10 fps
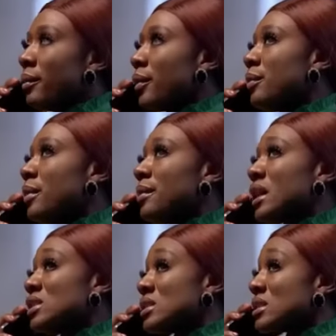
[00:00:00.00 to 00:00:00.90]
But Mommy,
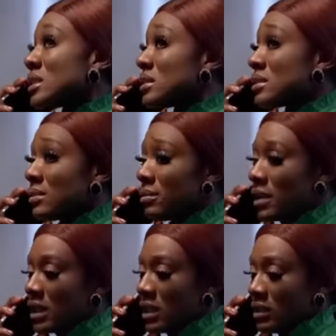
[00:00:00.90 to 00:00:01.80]
I just sent some
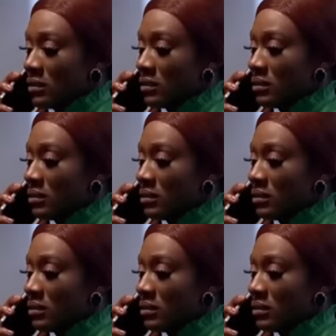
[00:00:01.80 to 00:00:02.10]
money.